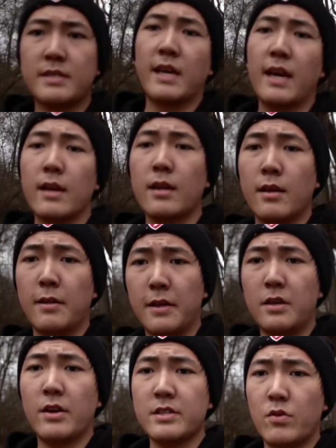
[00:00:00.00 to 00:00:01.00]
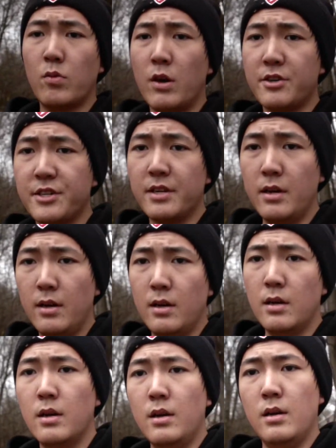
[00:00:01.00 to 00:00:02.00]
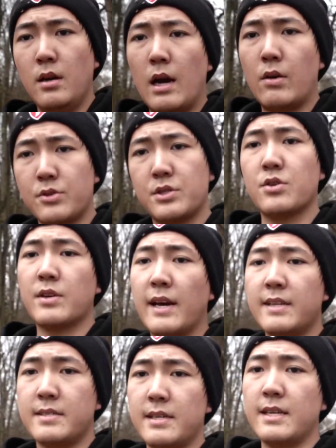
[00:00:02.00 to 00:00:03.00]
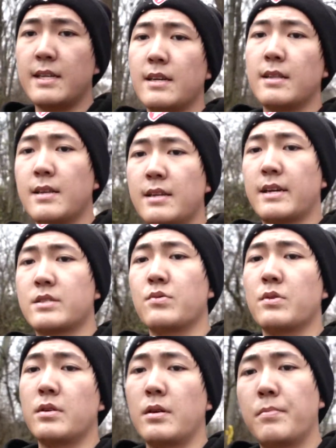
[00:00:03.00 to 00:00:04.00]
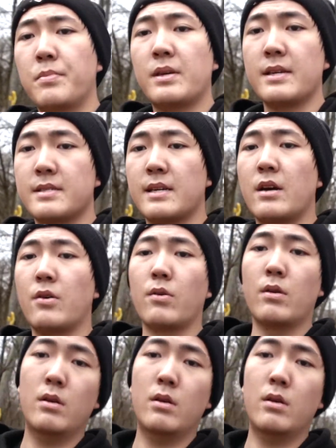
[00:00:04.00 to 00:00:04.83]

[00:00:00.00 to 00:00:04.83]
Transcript: again, thank you guys for watching. I will see you guys in the next one. Peace out.